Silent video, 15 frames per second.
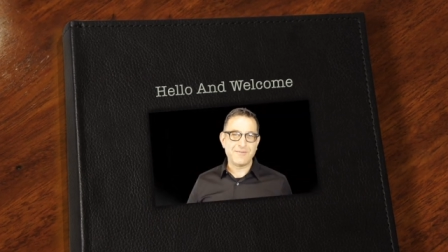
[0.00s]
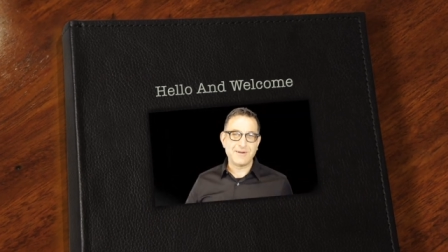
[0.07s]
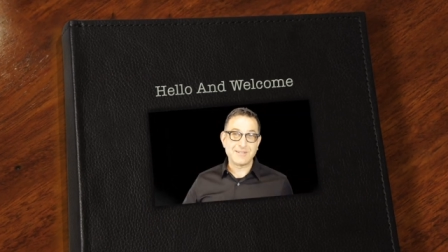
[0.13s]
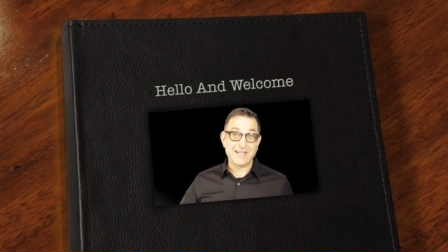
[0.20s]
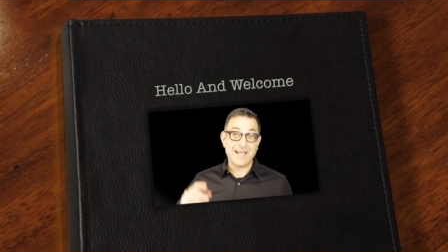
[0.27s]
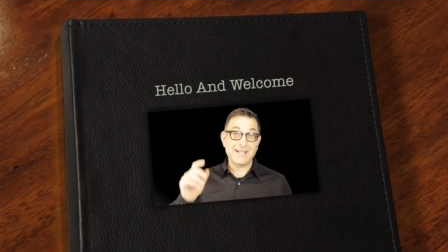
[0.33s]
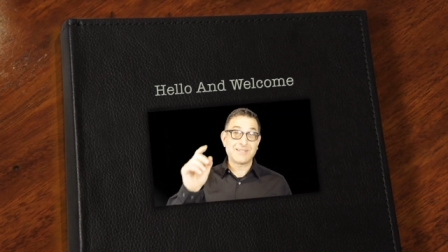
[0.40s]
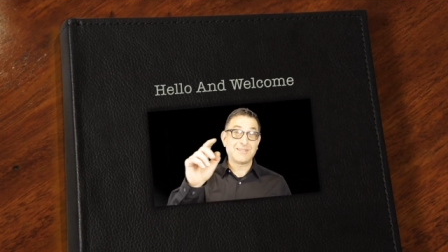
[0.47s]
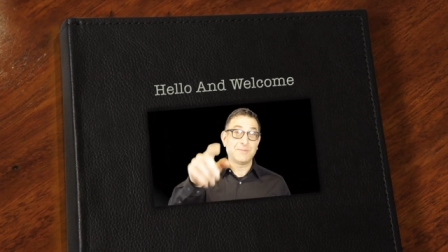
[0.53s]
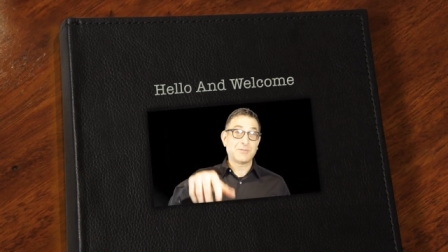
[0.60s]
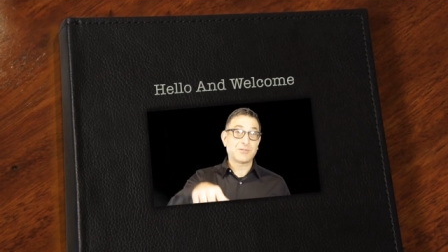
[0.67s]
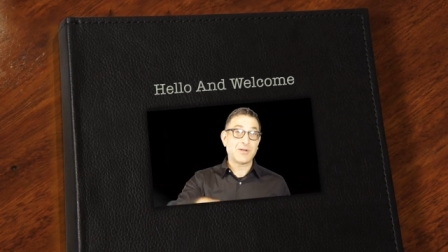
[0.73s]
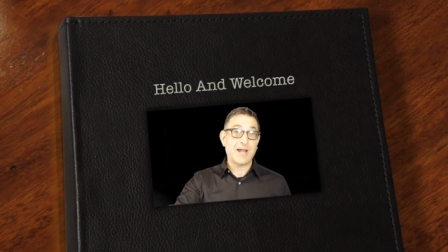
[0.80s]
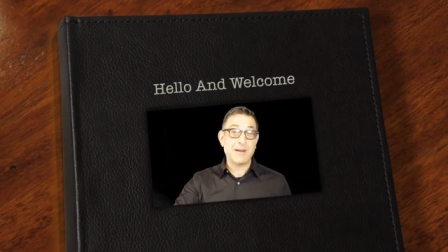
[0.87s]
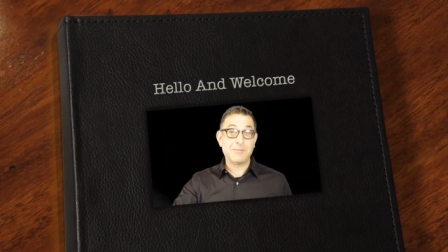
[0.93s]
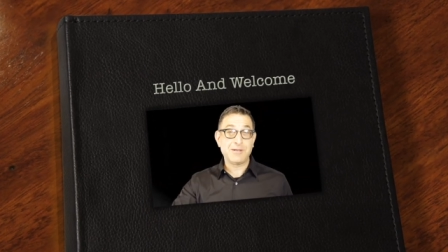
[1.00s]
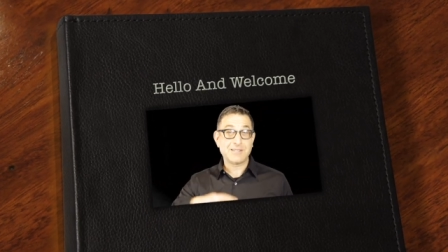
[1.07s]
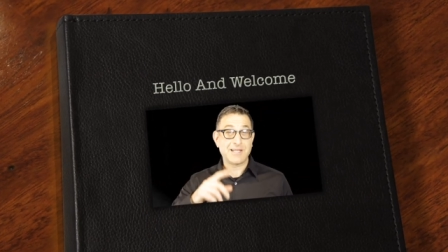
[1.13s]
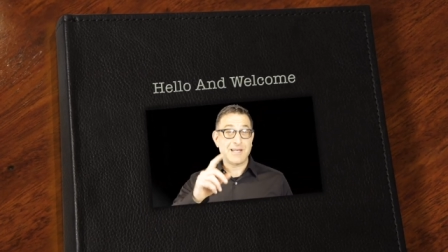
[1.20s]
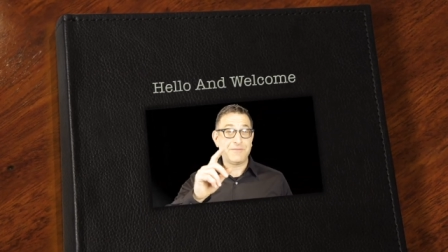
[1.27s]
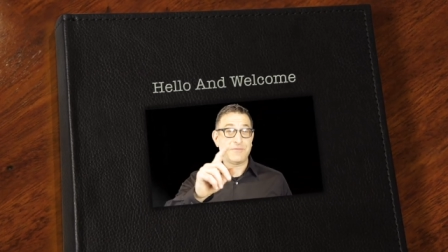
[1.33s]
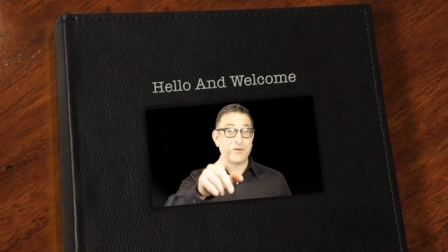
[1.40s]
lovers and subscribers,
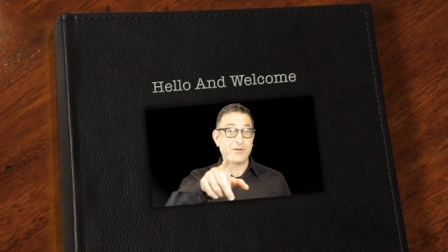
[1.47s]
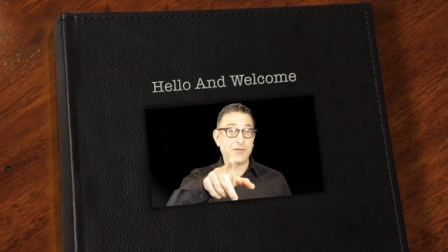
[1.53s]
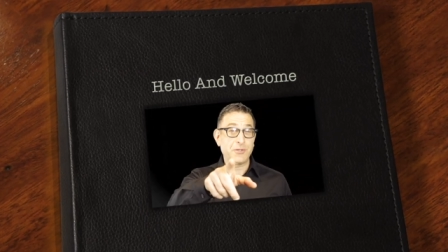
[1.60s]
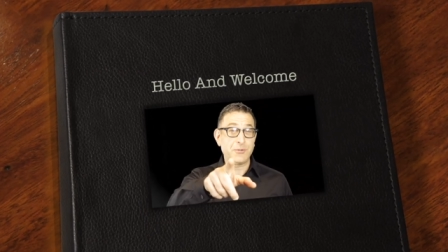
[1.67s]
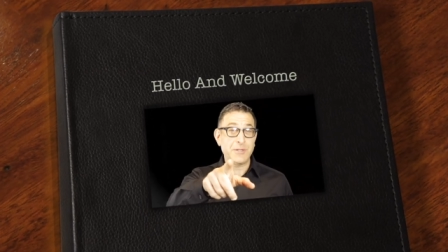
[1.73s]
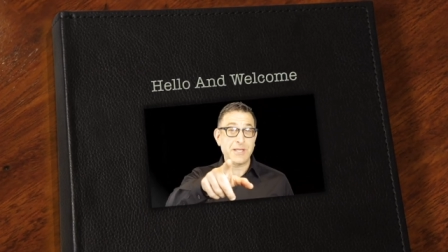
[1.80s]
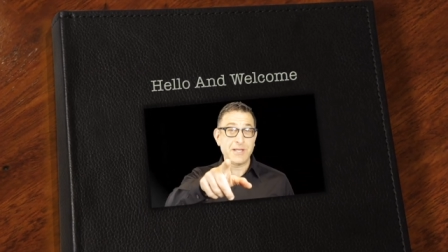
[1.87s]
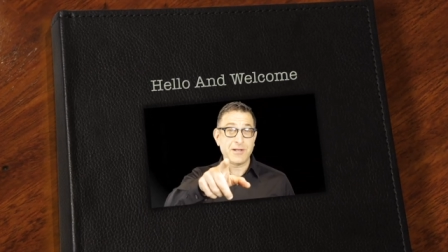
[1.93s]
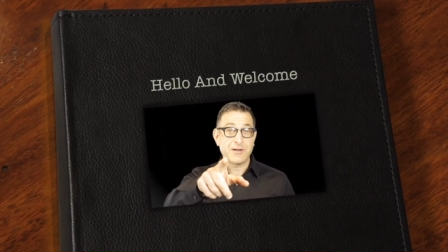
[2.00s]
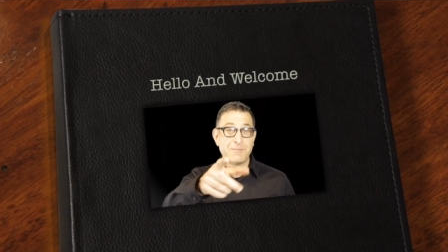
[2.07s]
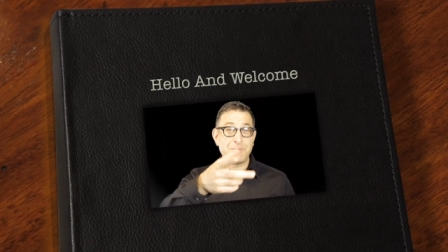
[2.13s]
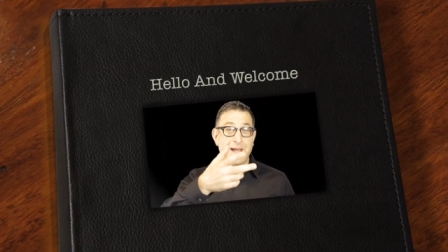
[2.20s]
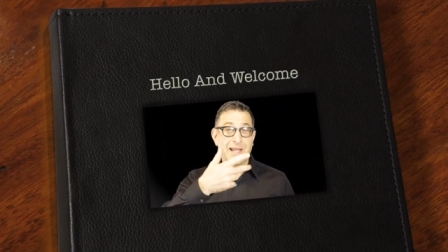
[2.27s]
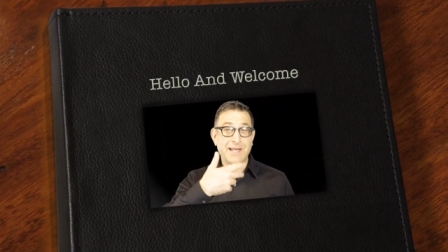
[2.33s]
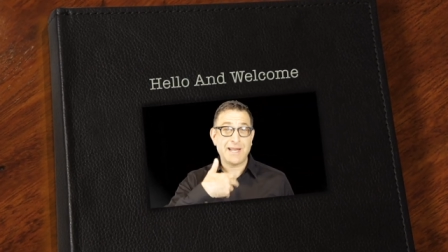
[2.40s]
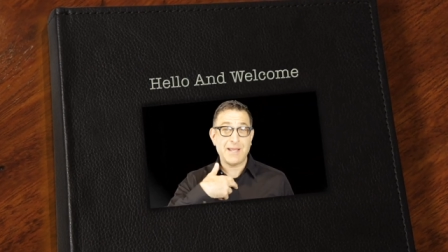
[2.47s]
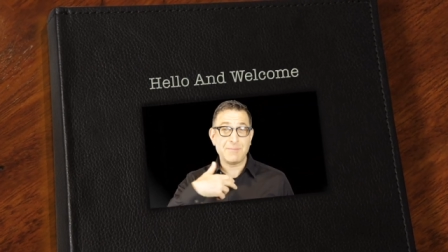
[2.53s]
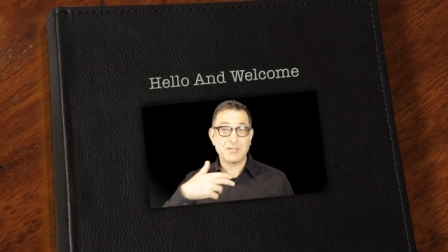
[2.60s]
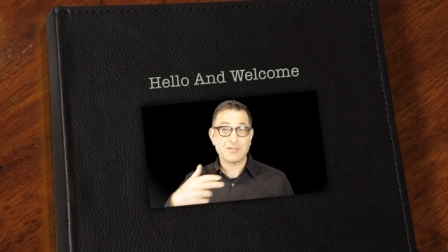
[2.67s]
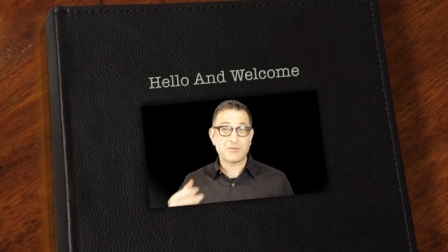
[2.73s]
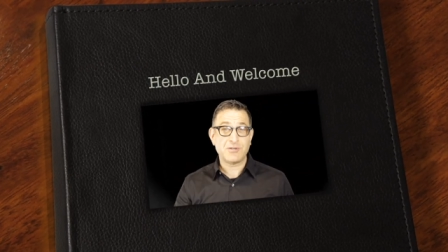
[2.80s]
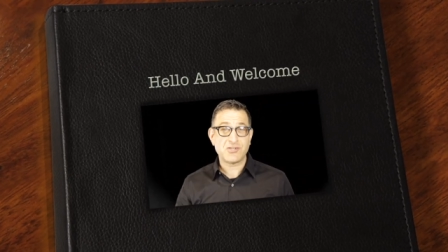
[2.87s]
and if you're new here, my
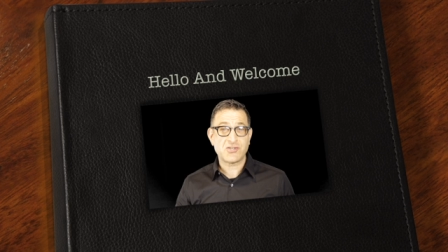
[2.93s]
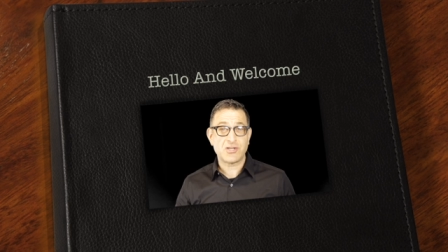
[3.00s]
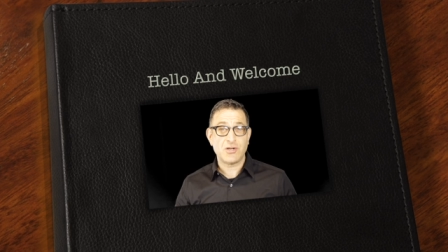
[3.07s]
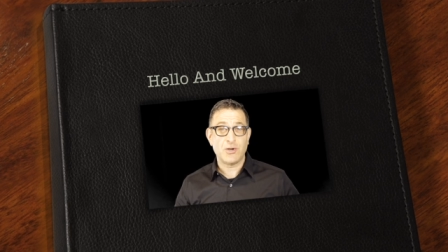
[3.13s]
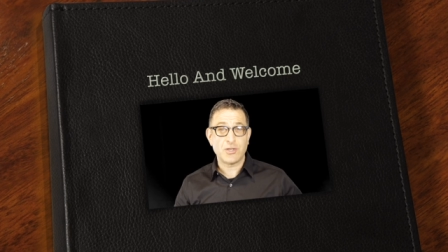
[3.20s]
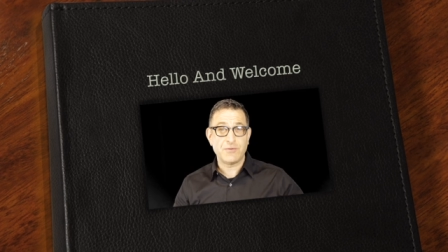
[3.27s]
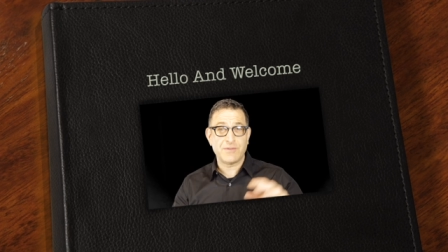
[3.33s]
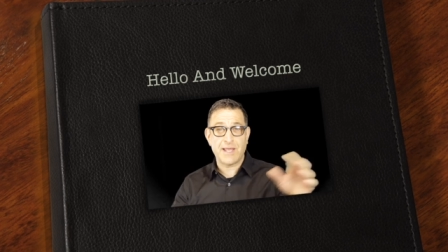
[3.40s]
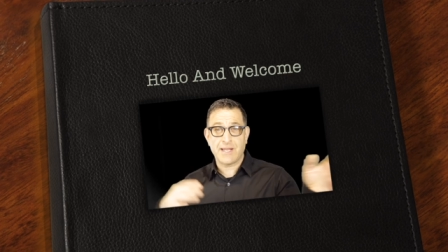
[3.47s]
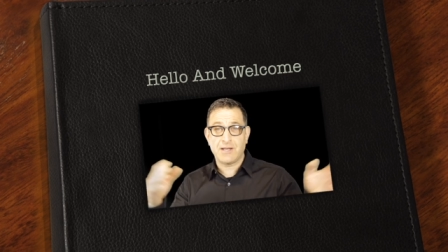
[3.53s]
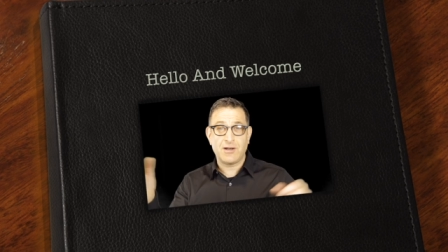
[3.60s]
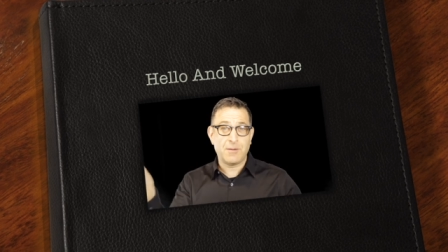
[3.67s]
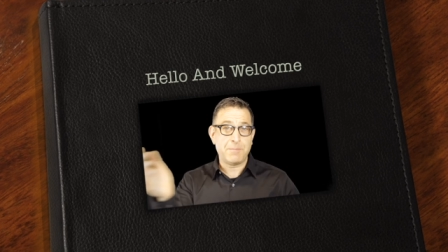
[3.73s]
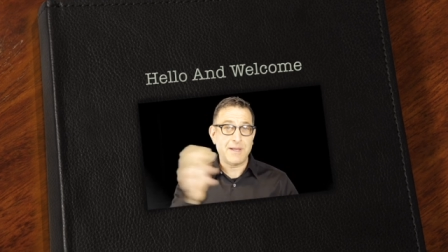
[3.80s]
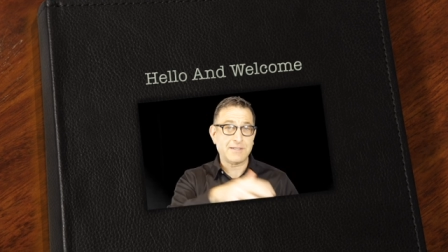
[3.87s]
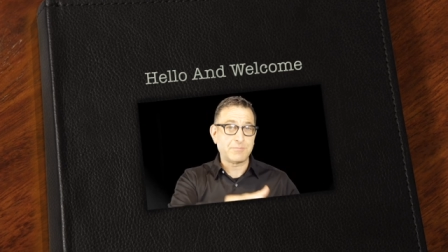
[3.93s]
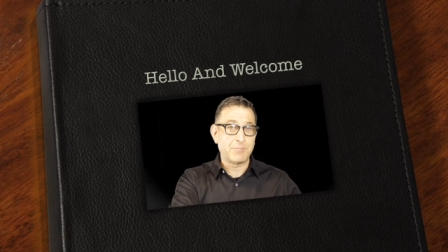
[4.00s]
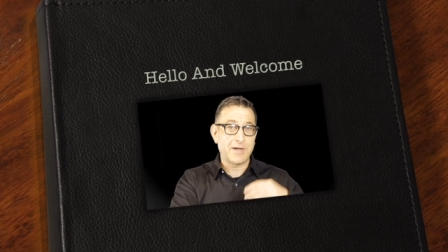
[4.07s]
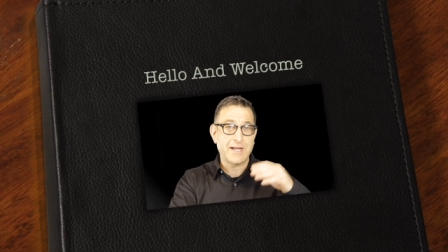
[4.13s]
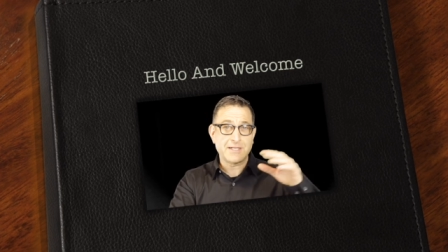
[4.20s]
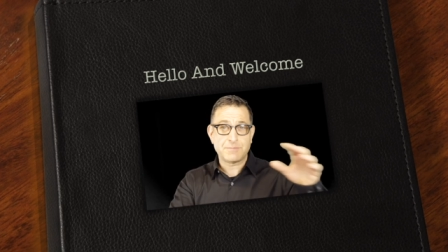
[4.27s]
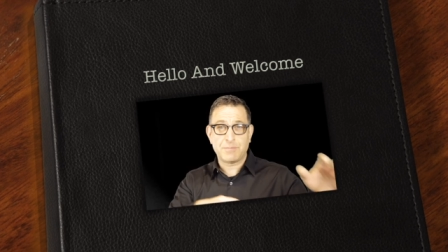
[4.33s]
name is Christian O. You've landed on Best
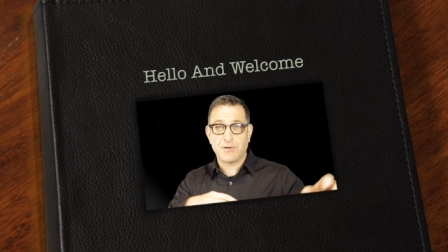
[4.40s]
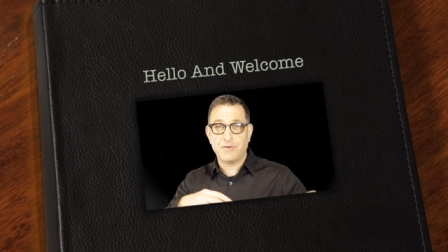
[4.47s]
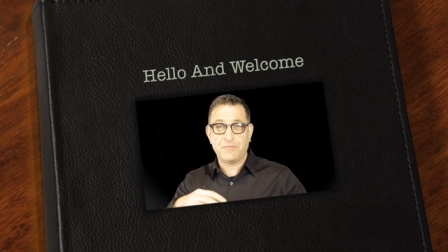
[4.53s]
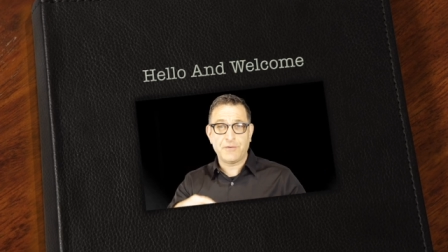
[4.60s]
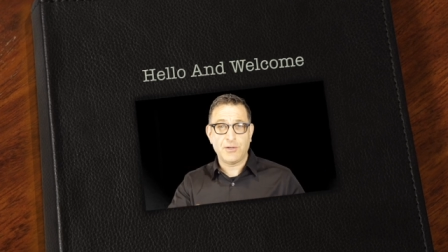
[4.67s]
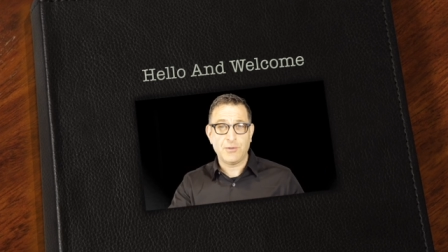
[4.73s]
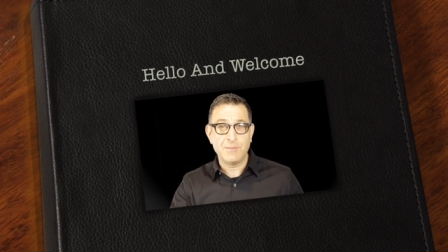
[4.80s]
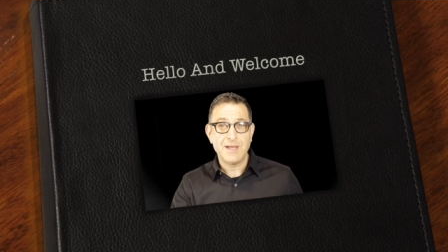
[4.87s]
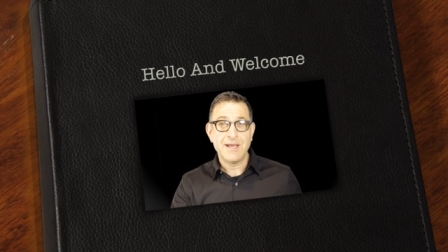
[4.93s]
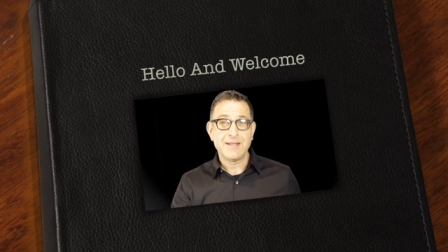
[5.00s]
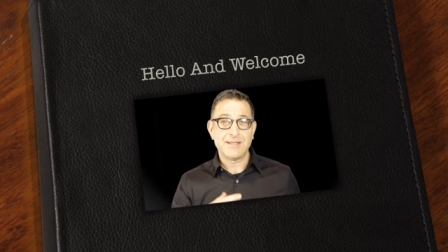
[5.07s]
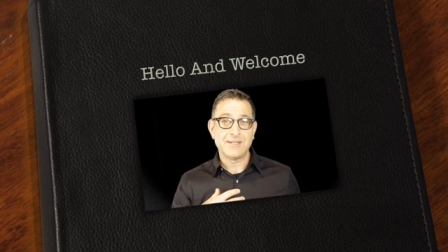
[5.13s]
Brands Perfume.